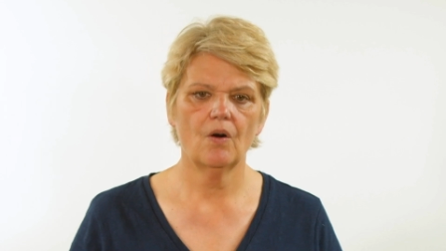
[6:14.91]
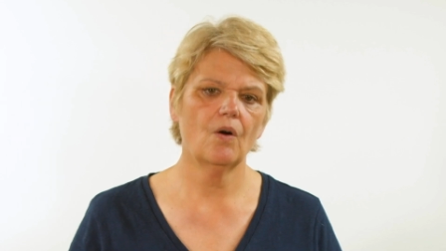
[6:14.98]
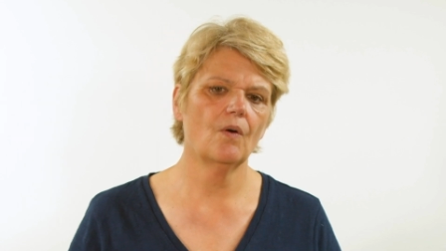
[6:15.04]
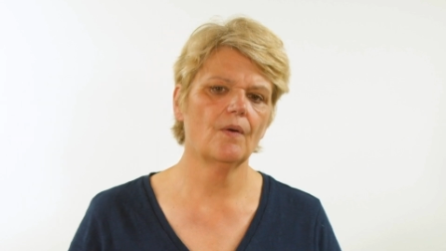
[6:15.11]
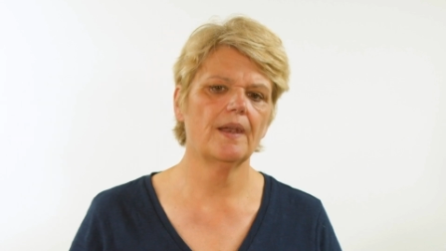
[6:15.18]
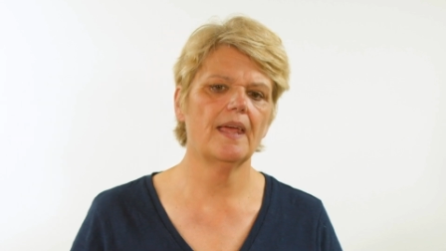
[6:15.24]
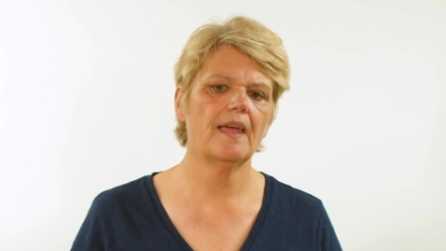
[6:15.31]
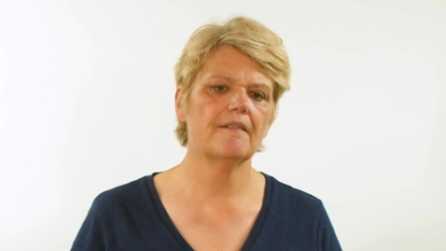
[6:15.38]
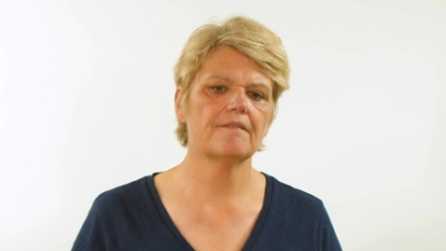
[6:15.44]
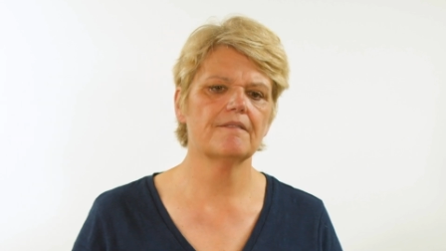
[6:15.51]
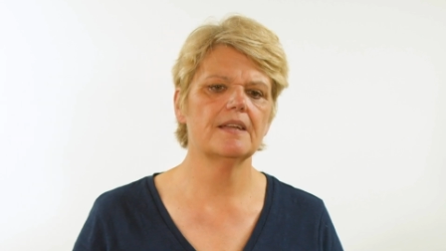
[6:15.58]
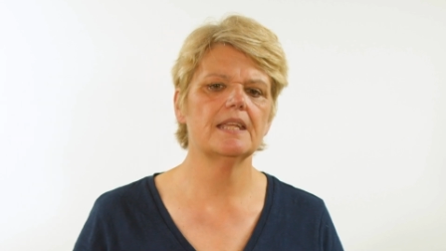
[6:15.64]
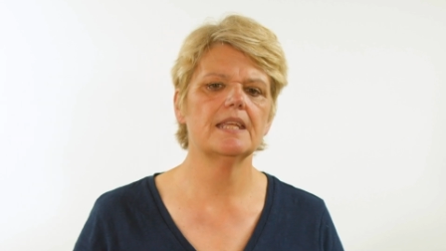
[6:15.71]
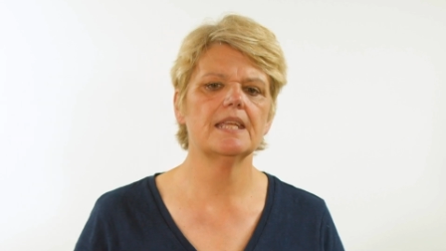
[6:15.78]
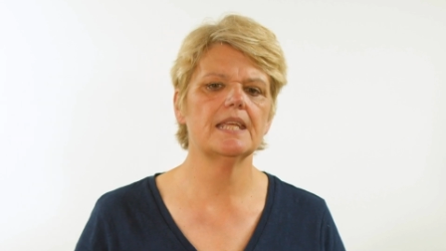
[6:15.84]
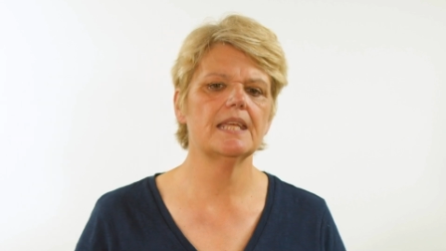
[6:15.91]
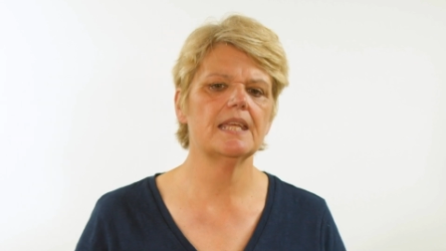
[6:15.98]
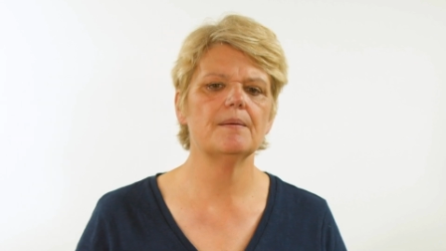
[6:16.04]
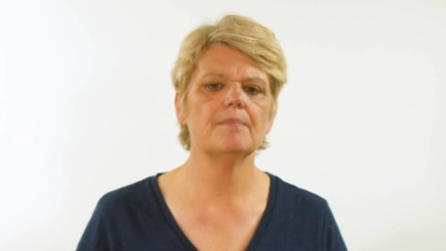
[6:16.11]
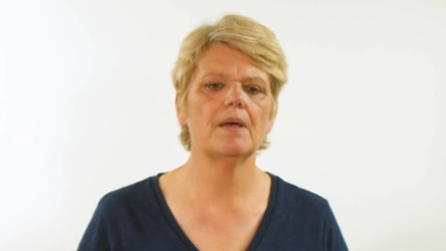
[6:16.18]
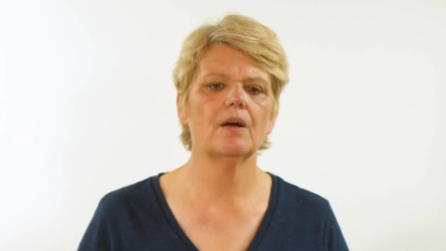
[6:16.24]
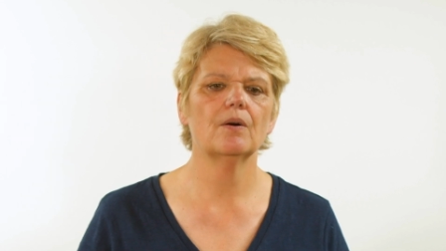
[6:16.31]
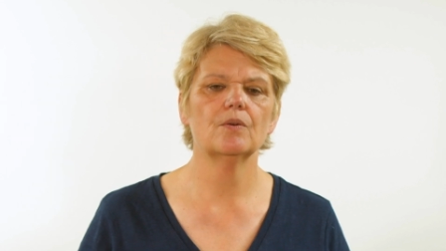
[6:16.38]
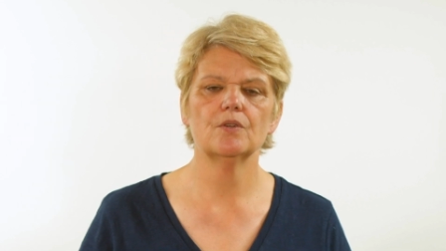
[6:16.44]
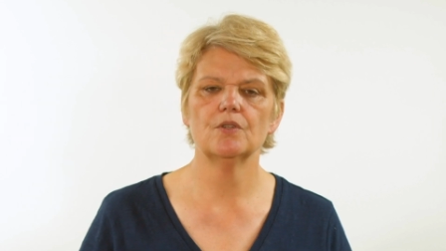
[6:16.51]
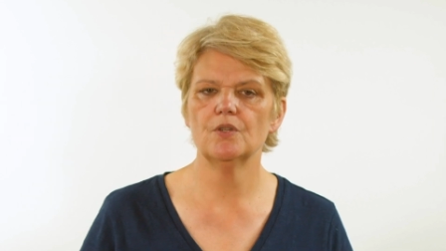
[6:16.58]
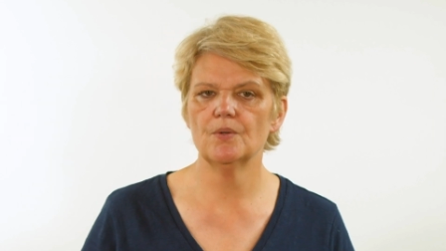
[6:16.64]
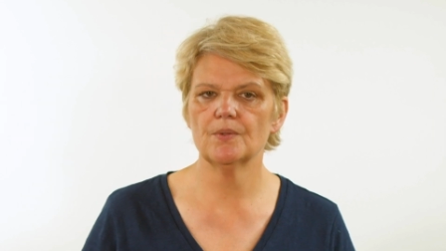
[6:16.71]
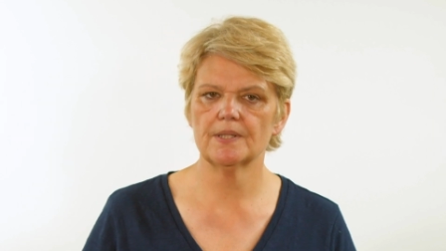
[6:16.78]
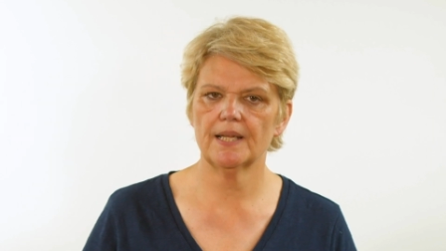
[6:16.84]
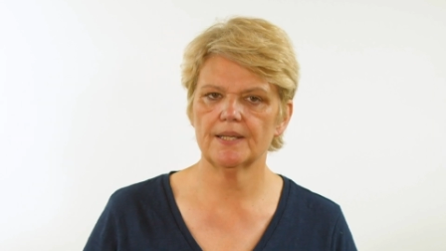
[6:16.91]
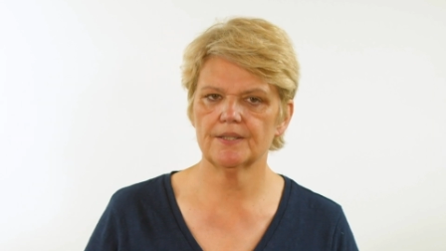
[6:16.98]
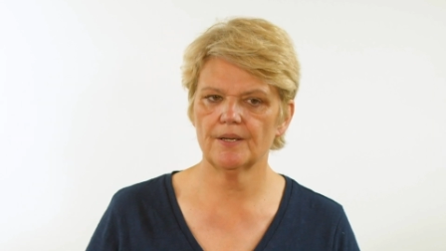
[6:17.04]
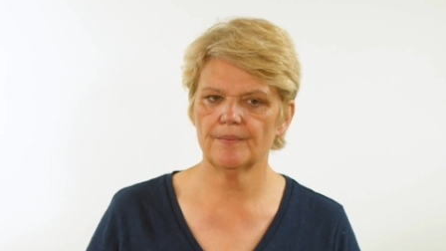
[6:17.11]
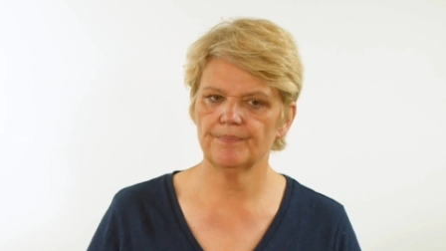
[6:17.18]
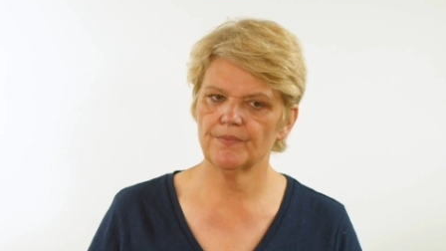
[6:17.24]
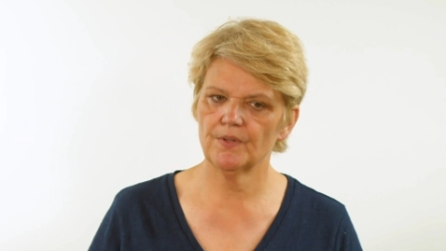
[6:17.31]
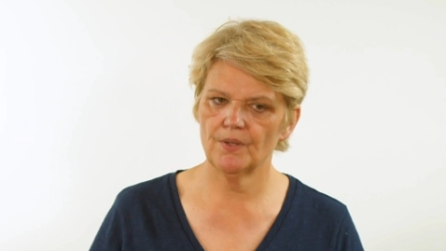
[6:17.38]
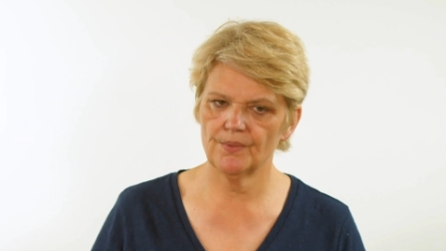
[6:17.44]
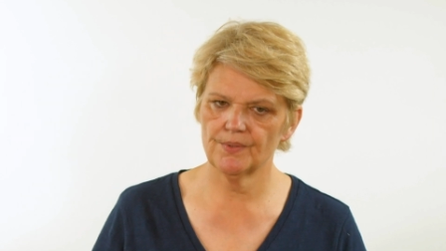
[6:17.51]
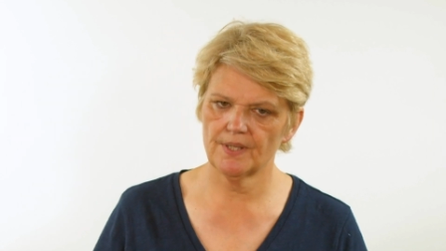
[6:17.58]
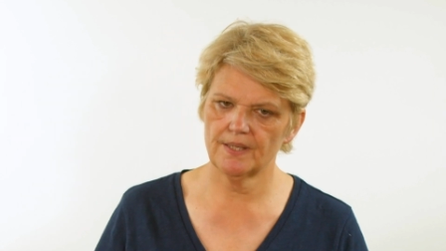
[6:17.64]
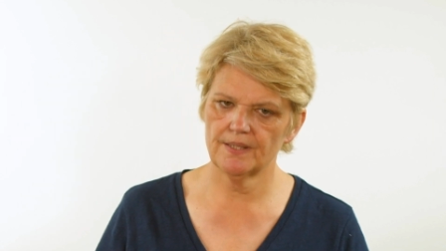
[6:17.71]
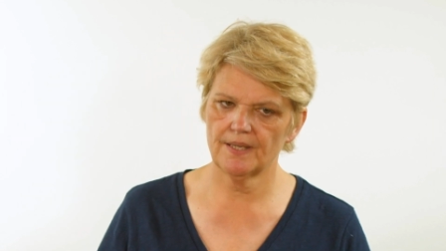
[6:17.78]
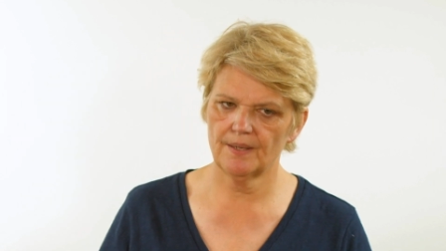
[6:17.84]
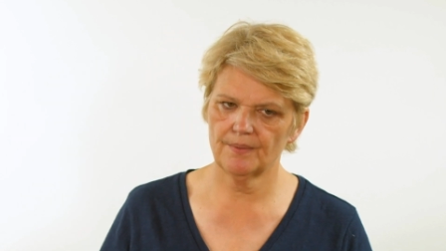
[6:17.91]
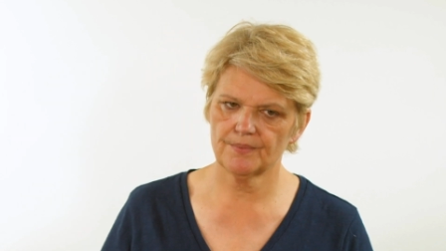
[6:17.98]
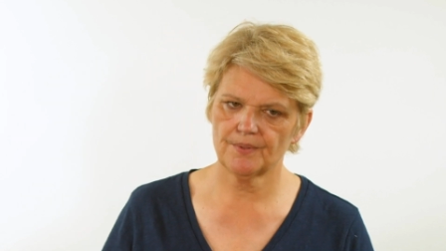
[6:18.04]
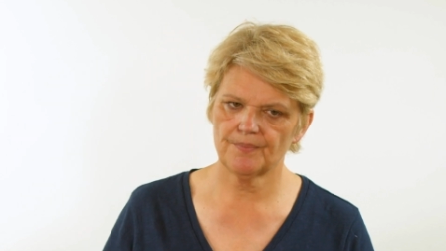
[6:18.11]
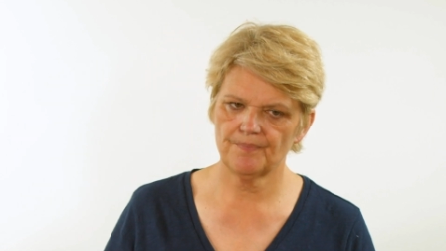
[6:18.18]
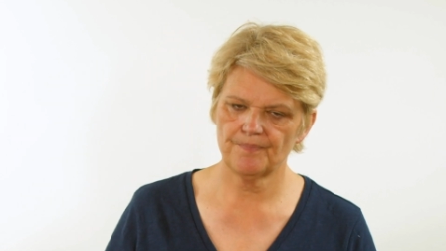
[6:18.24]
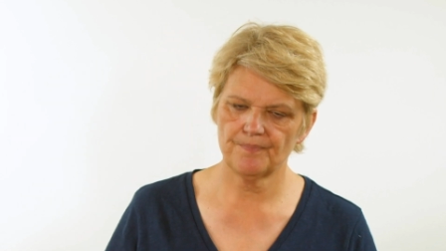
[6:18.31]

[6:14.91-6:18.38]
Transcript: on every email newsletter you send out.